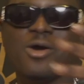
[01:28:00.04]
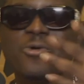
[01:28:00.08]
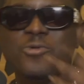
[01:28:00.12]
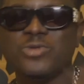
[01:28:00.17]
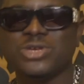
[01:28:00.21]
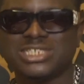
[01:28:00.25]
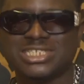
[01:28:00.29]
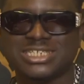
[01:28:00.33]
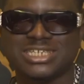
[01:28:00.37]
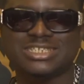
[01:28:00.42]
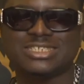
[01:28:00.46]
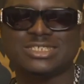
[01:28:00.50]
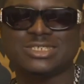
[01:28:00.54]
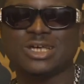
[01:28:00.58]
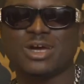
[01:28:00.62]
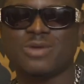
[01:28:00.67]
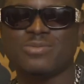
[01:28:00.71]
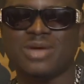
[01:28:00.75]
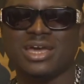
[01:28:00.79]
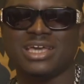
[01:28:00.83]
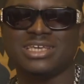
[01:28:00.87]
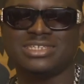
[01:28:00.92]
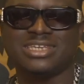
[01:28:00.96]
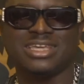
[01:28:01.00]
Wizkid saw me.
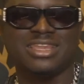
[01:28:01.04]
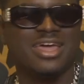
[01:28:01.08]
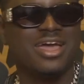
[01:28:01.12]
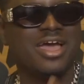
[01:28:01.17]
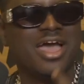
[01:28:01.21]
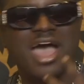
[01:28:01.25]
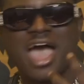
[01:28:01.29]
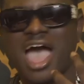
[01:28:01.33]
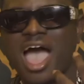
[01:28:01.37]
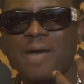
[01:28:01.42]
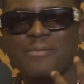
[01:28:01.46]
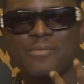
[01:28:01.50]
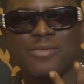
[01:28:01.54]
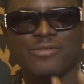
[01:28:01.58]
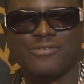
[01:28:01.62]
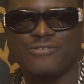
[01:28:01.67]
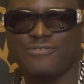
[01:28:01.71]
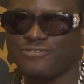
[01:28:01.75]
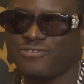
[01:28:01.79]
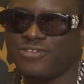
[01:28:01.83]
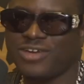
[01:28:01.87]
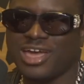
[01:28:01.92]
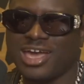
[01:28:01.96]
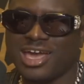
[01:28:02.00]
I said, "I'm a
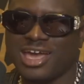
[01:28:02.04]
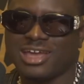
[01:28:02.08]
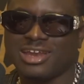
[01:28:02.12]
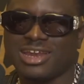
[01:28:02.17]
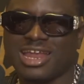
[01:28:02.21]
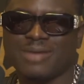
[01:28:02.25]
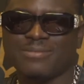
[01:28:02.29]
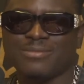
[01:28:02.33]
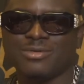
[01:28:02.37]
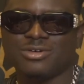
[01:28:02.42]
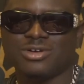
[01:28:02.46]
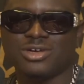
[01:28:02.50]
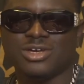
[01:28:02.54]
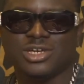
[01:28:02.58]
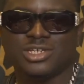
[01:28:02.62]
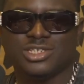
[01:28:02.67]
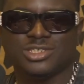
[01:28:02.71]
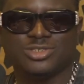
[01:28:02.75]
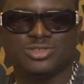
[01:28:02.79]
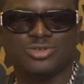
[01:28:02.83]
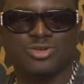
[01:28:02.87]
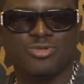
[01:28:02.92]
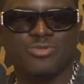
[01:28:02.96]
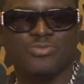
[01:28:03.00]
fan."
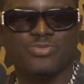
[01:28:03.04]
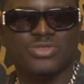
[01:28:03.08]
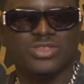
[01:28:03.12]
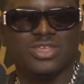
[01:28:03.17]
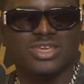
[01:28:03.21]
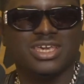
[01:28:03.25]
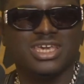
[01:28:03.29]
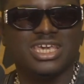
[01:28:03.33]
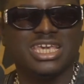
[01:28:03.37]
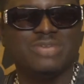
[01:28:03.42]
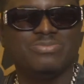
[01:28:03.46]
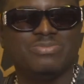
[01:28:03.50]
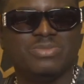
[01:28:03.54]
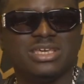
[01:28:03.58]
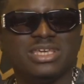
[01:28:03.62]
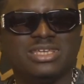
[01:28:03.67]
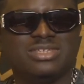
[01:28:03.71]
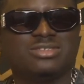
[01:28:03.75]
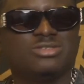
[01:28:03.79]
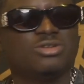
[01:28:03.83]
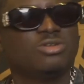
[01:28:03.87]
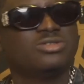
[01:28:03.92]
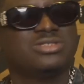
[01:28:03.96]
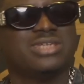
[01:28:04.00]
So it
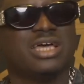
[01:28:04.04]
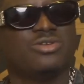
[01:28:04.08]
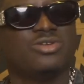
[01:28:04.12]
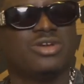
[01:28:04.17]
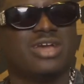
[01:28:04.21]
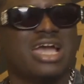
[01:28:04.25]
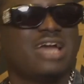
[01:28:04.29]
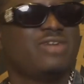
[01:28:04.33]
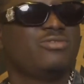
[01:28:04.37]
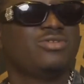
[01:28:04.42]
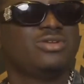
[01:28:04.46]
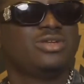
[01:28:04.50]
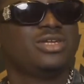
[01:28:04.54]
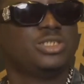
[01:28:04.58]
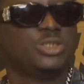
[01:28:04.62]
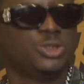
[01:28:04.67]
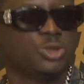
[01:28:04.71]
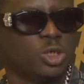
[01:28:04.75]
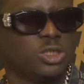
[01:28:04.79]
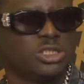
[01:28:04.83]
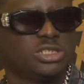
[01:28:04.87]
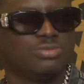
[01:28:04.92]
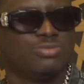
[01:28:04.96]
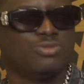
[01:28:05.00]
shows that you can't really
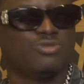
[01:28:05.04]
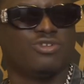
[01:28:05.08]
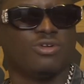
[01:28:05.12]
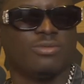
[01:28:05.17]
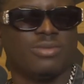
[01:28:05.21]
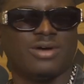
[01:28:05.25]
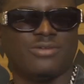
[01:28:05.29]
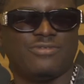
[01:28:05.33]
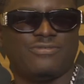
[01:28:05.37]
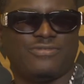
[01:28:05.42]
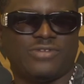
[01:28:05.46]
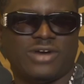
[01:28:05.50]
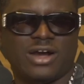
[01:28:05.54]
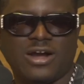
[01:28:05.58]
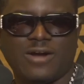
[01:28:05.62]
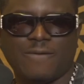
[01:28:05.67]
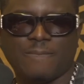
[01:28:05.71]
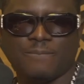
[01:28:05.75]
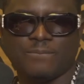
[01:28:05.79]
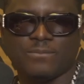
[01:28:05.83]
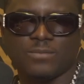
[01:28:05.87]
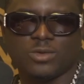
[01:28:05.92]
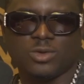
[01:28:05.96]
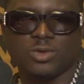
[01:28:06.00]
judge people from afar.
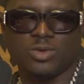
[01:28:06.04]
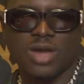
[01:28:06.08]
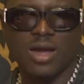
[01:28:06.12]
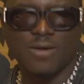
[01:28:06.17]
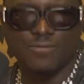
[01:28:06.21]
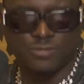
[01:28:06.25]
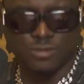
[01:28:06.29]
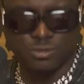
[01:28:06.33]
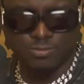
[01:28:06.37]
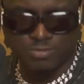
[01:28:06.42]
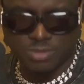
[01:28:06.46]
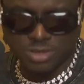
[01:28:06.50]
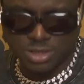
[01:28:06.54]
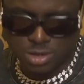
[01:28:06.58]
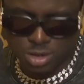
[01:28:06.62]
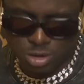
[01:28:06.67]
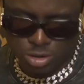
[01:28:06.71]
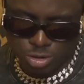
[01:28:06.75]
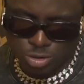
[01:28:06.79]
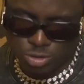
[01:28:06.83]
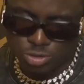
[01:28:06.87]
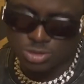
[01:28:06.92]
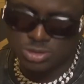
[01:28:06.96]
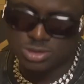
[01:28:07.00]
You have to be
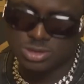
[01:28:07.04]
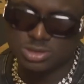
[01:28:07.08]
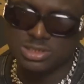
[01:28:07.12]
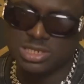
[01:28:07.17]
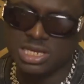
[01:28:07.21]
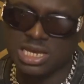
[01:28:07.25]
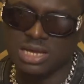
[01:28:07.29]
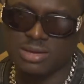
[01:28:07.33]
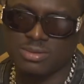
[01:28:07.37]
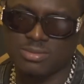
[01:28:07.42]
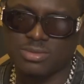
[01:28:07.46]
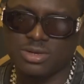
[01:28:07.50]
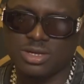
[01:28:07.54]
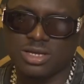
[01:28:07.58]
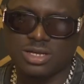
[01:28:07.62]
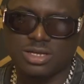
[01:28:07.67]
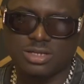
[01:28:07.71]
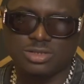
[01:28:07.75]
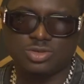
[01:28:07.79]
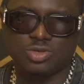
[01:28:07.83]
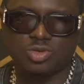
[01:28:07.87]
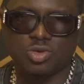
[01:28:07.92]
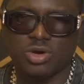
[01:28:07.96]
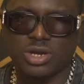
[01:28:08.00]
close to them
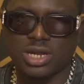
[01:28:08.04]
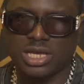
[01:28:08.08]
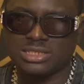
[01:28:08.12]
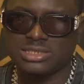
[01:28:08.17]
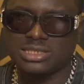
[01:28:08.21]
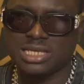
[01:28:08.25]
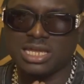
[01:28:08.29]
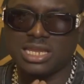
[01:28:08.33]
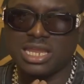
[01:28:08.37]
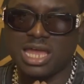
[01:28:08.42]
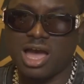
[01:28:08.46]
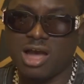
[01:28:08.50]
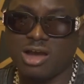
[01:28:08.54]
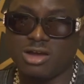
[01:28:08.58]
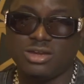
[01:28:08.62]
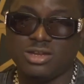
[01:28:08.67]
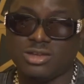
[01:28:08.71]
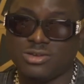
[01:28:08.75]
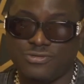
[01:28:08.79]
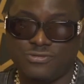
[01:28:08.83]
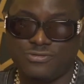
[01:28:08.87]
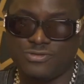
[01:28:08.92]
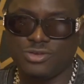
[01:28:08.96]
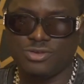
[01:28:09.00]
to understand how they
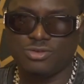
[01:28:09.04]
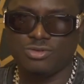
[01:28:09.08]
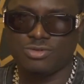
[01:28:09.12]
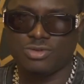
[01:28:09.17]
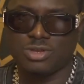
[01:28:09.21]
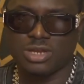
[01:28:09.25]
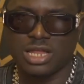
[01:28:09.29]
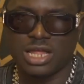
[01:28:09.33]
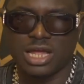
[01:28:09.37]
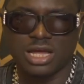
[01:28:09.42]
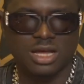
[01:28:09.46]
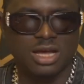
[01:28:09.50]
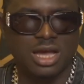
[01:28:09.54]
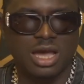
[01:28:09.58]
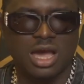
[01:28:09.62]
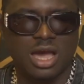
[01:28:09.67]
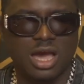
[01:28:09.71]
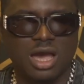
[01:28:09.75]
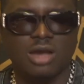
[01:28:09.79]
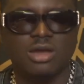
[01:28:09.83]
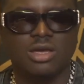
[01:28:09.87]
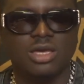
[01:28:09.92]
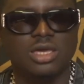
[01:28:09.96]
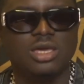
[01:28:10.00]
feel. You're like,
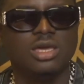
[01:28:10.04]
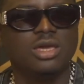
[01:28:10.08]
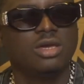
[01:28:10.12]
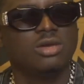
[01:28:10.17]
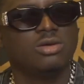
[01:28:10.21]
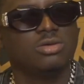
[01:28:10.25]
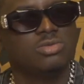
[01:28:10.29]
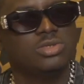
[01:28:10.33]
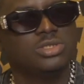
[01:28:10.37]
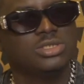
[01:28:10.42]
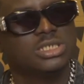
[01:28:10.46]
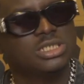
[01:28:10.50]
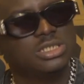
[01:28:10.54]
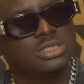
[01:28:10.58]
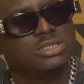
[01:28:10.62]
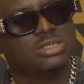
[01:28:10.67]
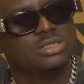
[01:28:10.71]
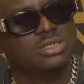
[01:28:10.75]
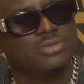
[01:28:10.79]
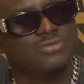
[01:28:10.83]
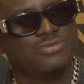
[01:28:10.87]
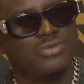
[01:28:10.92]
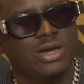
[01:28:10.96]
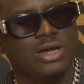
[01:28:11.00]
okay, Wizkid is
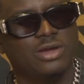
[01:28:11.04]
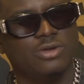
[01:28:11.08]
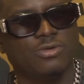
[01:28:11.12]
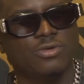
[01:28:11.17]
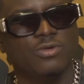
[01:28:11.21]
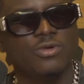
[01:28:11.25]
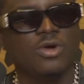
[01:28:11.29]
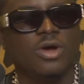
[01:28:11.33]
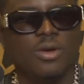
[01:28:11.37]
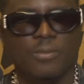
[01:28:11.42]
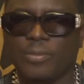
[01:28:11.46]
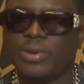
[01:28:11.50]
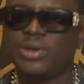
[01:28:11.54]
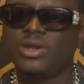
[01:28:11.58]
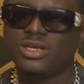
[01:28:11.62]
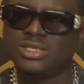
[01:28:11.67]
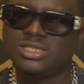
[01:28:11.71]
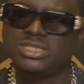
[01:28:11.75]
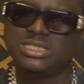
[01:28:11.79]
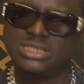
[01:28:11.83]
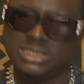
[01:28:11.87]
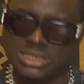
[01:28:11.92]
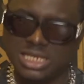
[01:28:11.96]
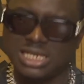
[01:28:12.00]
the fan, but it
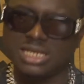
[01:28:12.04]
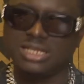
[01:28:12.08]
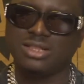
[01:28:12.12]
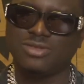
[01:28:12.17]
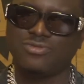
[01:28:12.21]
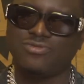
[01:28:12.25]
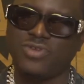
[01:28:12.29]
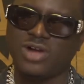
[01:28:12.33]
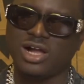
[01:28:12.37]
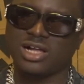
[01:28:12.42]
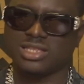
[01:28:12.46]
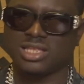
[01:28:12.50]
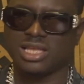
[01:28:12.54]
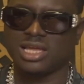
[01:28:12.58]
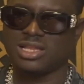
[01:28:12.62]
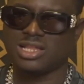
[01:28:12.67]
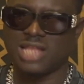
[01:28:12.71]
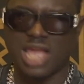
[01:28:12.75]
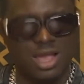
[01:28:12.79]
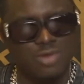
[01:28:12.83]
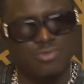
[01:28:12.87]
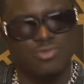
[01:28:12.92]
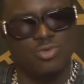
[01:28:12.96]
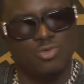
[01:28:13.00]
doesn't change the fact that
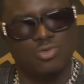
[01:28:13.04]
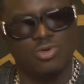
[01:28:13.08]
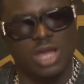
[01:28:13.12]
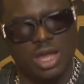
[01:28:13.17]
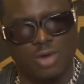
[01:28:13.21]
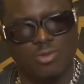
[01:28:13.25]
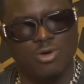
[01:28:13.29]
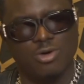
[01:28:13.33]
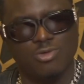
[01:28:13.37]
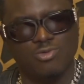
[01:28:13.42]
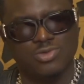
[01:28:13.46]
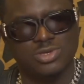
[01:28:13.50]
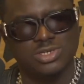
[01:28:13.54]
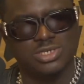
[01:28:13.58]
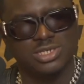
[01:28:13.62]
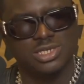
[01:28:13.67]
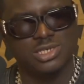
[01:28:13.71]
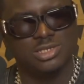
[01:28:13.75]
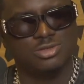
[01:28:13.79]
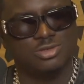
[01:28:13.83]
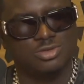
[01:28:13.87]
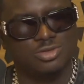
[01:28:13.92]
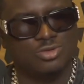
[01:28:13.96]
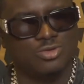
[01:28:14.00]
I want
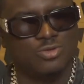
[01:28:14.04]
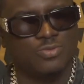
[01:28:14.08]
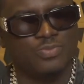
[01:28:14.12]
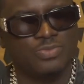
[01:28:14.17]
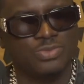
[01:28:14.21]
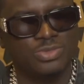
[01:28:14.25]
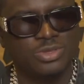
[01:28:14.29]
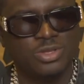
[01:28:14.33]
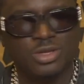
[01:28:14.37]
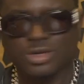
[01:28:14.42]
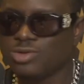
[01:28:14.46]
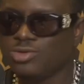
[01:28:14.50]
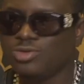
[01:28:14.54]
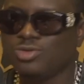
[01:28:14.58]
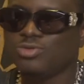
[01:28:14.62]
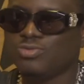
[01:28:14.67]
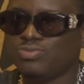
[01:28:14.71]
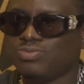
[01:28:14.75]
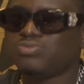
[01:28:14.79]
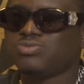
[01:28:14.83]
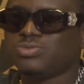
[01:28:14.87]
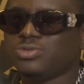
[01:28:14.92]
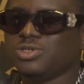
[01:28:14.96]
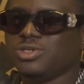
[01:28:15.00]
Wizkid to,
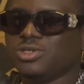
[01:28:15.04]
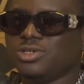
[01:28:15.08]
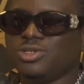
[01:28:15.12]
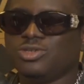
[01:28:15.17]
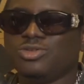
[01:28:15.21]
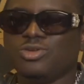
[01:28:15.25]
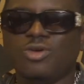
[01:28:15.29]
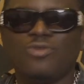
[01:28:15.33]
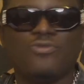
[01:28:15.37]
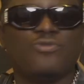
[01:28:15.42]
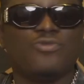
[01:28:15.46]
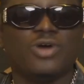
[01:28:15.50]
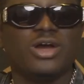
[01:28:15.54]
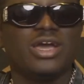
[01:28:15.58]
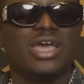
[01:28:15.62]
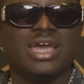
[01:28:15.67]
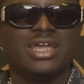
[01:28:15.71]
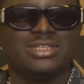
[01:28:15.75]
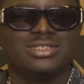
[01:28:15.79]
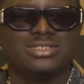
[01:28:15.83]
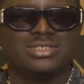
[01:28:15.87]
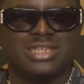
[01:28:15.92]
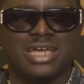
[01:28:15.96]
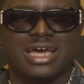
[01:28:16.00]
you know,
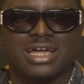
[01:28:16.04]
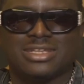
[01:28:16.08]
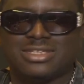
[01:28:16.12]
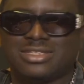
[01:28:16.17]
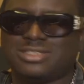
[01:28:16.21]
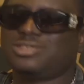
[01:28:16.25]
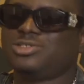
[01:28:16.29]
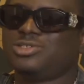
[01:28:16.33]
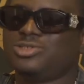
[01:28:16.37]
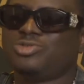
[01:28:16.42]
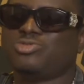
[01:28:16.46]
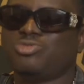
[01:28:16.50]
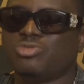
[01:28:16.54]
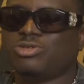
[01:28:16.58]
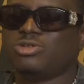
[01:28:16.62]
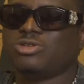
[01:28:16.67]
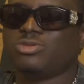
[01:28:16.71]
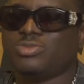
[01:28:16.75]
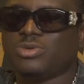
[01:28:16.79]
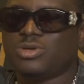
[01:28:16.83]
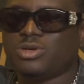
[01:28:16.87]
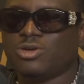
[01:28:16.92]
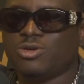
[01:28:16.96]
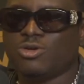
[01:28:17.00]
forget that you want to
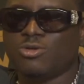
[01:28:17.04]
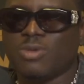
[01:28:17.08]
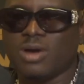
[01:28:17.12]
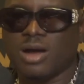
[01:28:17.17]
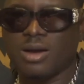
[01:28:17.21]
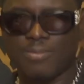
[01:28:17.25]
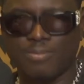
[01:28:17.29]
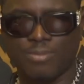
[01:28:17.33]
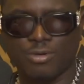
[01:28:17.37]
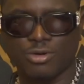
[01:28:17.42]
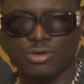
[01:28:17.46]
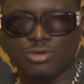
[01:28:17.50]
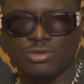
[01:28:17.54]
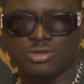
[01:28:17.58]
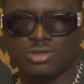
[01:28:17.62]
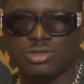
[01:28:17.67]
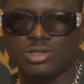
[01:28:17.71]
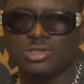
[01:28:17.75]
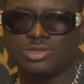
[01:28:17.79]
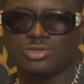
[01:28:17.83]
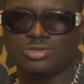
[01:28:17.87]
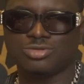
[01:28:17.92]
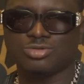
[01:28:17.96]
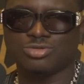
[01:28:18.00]
be global, but you
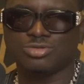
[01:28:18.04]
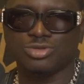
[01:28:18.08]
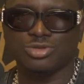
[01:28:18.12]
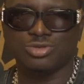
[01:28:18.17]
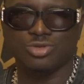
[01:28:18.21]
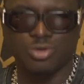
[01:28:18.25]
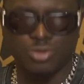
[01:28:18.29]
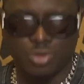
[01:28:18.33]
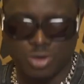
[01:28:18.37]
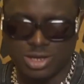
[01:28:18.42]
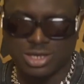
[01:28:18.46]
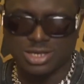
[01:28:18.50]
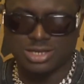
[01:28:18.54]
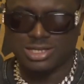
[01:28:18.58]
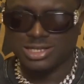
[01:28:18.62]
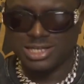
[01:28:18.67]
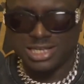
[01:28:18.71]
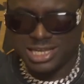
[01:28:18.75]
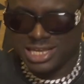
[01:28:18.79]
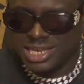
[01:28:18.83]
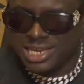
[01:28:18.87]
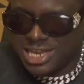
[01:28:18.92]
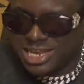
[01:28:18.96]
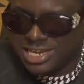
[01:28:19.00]
need to, you know.
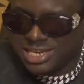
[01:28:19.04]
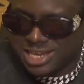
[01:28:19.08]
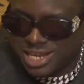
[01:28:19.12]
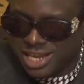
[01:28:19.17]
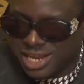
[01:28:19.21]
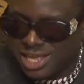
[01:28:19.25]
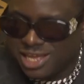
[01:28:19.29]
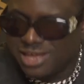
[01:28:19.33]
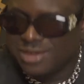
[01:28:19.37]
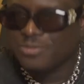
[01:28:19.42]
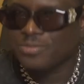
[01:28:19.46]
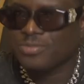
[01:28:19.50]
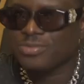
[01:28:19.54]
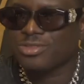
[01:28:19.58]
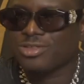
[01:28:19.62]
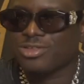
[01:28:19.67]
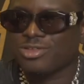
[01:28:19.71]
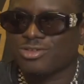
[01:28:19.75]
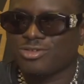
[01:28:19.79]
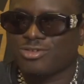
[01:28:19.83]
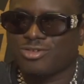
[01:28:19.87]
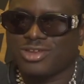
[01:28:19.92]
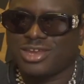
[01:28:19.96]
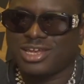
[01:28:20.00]
You
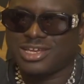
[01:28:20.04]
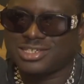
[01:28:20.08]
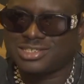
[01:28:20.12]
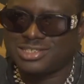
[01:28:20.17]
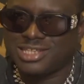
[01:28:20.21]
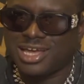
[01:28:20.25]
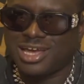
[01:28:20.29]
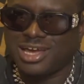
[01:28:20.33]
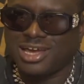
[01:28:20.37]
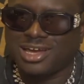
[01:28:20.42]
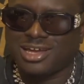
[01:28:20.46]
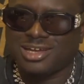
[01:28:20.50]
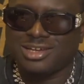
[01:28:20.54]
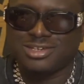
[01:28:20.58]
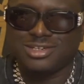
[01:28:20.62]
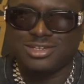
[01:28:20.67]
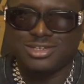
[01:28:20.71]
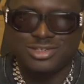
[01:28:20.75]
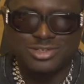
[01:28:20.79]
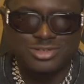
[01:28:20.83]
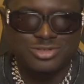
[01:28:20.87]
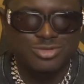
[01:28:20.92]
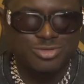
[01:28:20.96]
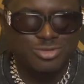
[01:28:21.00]
understand?
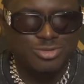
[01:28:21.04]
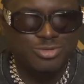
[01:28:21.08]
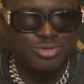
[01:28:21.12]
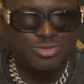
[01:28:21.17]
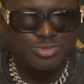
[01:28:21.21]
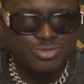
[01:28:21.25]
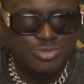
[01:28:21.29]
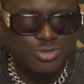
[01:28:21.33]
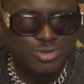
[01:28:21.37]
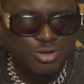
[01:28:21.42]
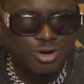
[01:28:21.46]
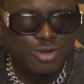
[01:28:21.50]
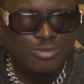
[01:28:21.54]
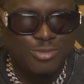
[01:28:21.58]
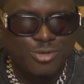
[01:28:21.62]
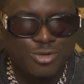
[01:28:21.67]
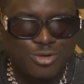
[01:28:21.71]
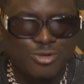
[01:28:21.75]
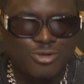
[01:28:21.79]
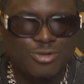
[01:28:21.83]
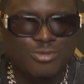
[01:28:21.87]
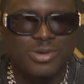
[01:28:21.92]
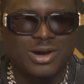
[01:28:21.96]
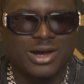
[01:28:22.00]
You know, come
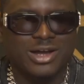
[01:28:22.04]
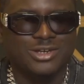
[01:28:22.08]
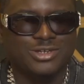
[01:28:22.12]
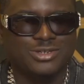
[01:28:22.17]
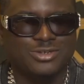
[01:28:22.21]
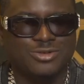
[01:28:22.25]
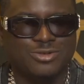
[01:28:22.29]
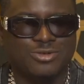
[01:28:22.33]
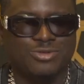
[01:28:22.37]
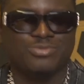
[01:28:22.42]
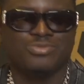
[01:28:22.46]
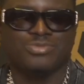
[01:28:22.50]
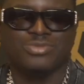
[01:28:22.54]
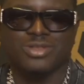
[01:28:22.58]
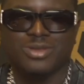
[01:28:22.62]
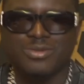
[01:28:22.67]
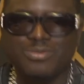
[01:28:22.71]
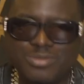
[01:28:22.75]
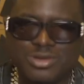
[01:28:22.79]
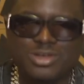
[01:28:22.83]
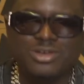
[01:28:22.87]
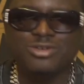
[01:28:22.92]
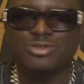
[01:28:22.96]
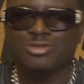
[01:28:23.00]
home and you know,
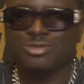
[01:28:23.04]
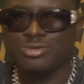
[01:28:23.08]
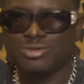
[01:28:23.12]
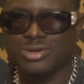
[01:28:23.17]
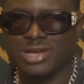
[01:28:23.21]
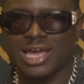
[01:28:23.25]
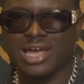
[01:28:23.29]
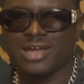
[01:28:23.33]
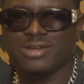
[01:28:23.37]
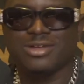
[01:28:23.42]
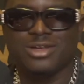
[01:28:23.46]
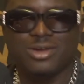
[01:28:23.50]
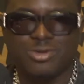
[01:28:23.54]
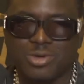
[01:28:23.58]
mingle. Like,